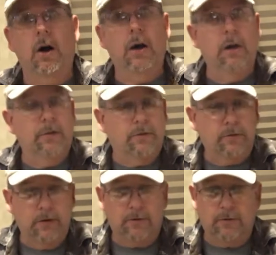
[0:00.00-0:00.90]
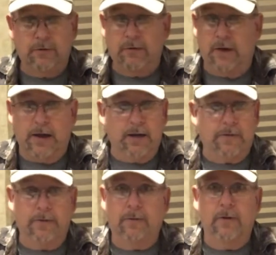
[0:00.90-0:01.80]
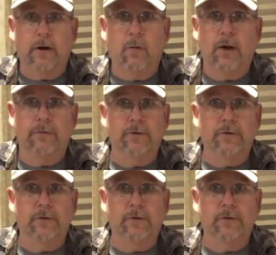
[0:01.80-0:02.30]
It's just, I guess it's their way of